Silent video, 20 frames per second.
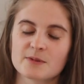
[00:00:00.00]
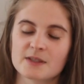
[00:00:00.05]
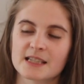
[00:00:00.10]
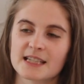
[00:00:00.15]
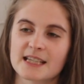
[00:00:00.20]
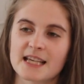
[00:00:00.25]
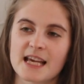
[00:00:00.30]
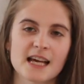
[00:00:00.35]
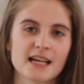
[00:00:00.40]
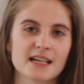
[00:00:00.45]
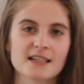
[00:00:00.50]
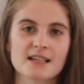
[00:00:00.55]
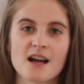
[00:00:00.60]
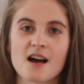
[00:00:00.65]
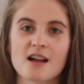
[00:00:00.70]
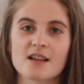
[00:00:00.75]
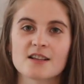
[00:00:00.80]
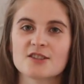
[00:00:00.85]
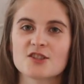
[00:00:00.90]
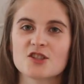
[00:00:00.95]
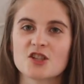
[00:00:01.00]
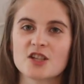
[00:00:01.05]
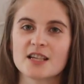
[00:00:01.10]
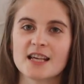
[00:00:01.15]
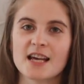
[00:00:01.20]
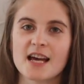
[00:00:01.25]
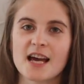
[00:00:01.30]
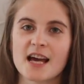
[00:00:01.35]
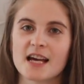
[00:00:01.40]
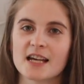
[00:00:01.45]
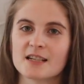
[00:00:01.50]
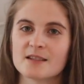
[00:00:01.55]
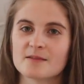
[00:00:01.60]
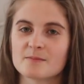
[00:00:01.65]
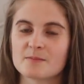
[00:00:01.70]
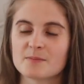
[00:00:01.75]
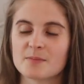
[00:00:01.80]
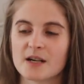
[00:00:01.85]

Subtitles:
really get acknowledged again,